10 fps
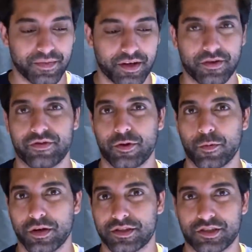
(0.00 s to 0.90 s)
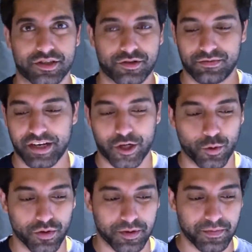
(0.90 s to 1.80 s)
You know, if you don't want to, just
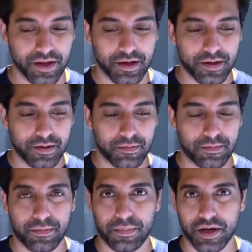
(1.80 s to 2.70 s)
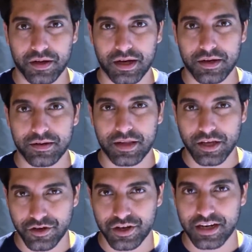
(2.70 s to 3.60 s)
ignore them. But they
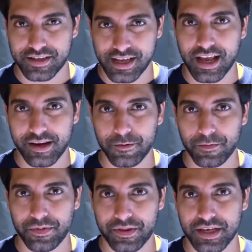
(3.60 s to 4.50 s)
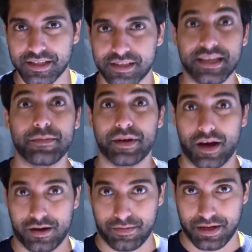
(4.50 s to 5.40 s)
usually say, there is a team
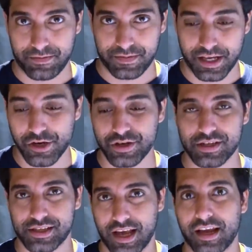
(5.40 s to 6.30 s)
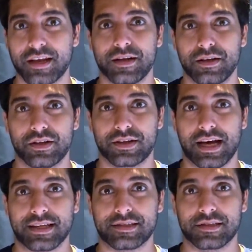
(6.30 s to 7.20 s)
behind me. They usually say
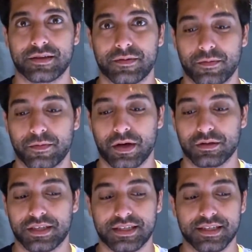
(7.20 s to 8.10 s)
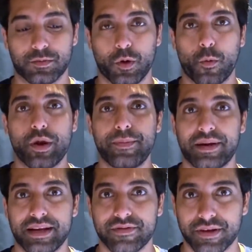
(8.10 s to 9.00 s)
that, well, this is what we
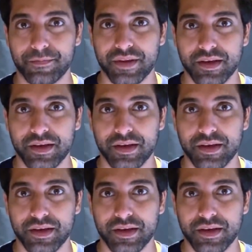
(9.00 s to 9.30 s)
believe in.